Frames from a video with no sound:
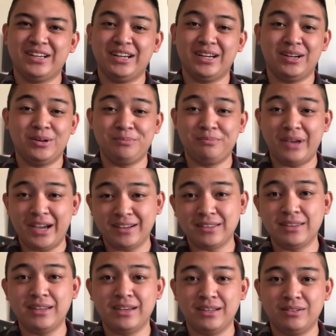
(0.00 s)
back
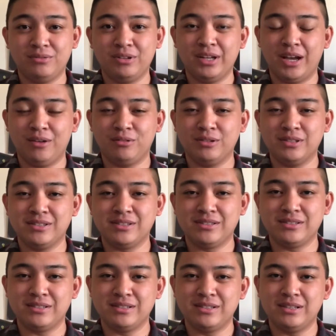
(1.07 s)
then when I
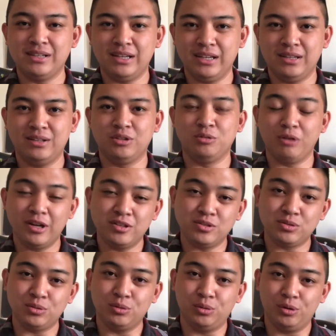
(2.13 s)
was in grade
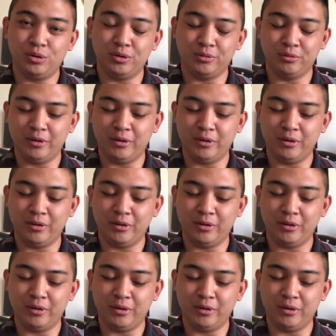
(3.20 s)
school,